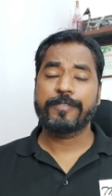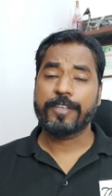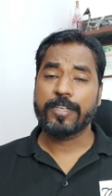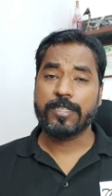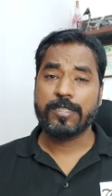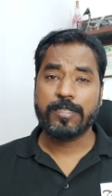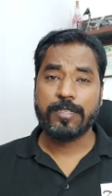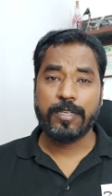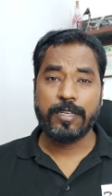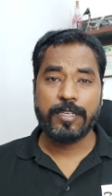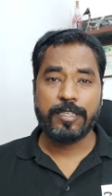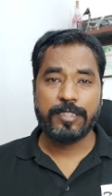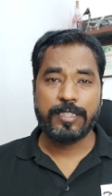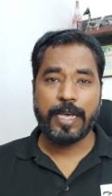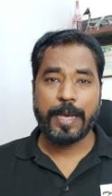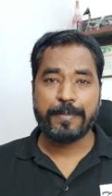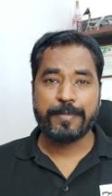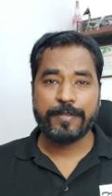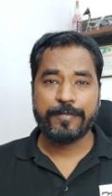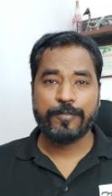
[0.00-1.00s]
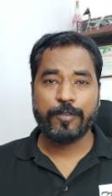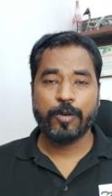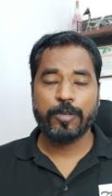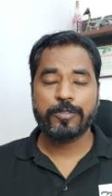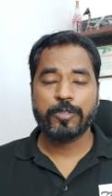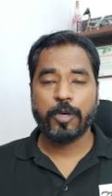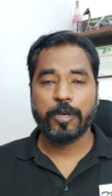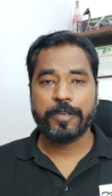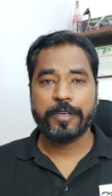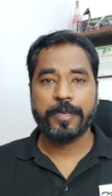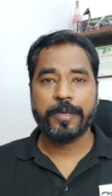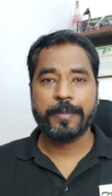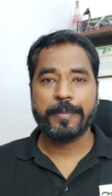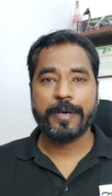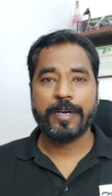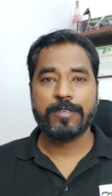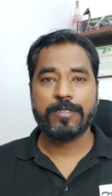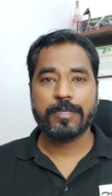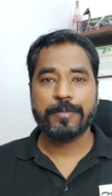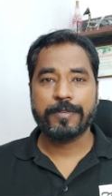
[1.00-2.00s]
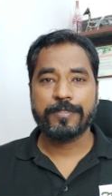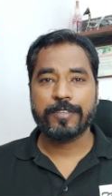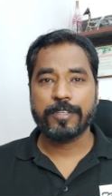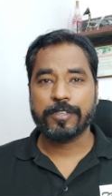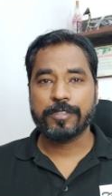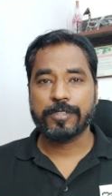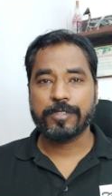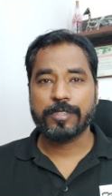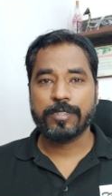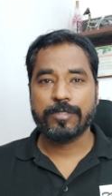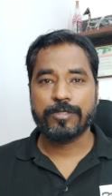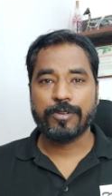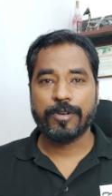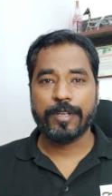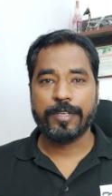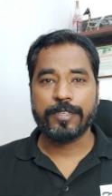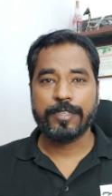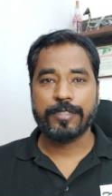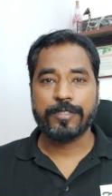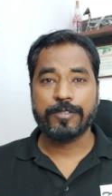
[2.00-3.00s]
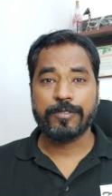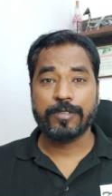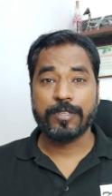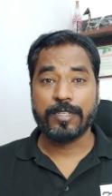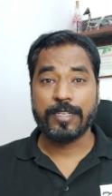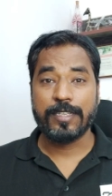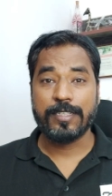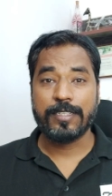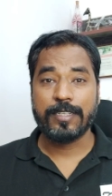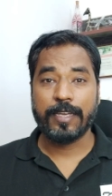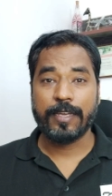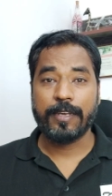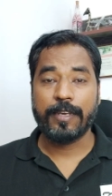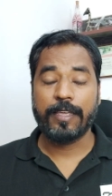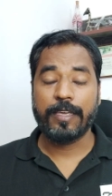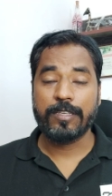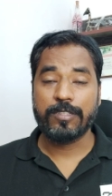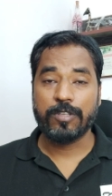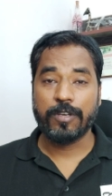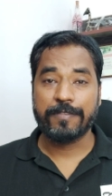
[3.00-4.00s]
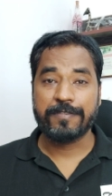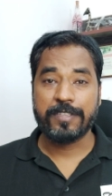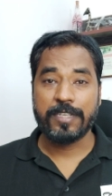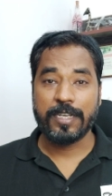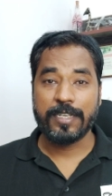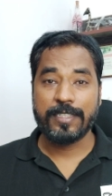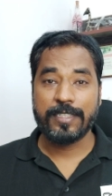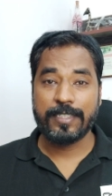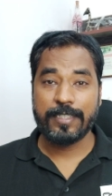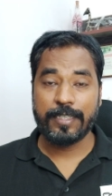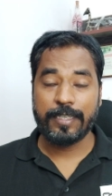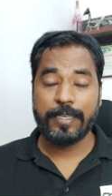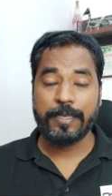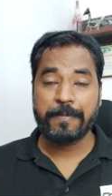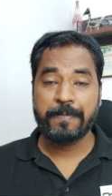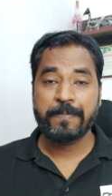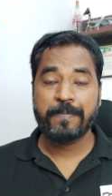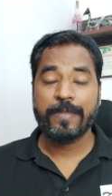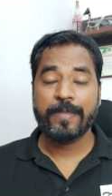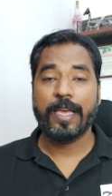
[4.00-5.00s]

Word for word: we are still in chapter four talking about some of the questions related to the test techniques of set C,